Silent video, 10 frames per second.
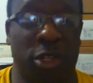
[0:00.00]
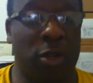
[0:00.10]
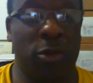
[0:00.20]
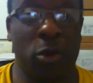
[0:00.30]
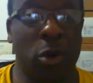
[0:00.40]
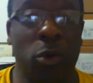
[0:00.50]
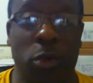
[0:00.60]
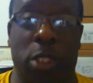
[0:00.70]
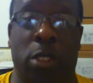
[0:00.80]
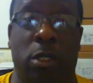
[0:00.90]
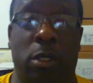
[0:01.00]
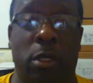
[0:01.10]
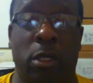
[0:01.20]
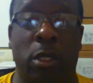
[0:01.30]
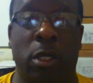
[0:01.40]
out on their own
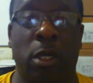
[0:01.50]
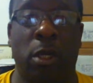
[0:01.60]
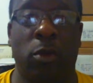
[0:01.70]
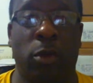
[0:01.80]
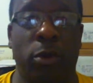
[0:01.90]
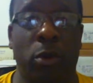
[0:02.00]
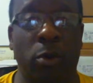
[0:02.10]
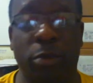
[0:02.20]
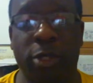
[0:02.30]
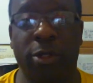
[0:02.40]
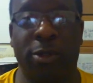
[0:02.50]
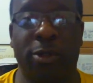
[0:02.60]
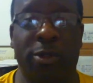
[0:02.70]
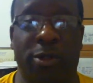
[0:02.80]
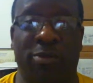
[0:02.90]
with their own
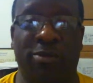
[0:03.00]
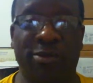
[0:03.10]
businesses,